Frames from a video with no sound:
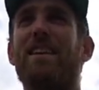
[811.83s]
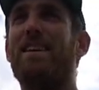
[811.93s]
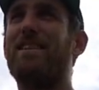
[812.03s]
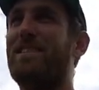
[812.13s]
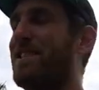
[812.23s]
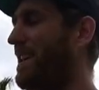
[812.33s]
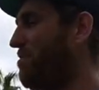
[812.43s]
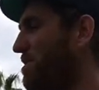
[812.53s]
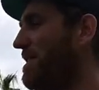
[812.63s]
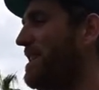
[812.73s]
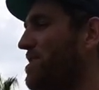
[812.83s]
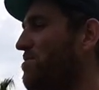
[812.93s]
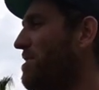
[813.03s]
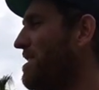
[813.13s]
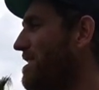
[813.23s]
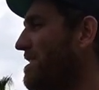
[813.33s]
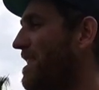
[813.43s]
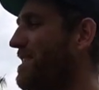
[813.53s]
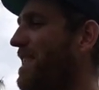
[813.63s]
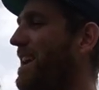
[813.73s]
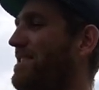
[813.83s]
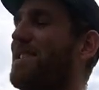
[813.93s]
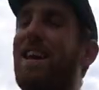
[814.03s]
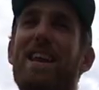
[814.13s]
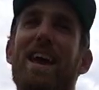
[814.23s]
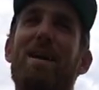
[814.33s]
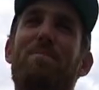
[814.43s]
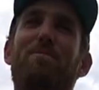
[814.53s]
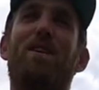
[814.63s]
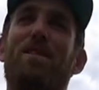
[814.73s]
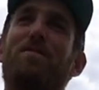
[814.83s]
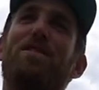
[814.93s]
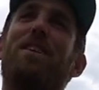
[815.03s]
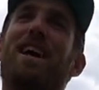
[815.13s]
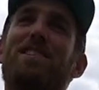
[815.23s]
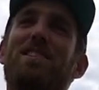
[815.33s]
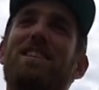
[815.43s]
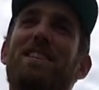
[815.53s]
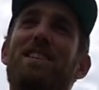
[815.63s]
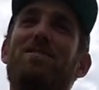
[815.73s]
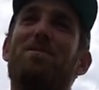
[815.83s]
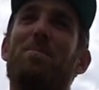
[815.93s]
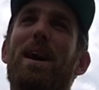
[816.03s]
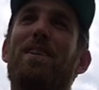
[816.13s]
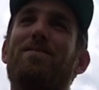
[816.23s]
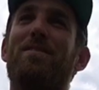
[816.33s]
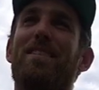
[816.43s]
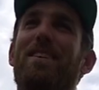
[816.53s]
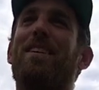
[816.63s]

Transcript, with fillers: Because yeah. like with this one, a lot's got to happen wrong for you to actually need to use a paddle. Right.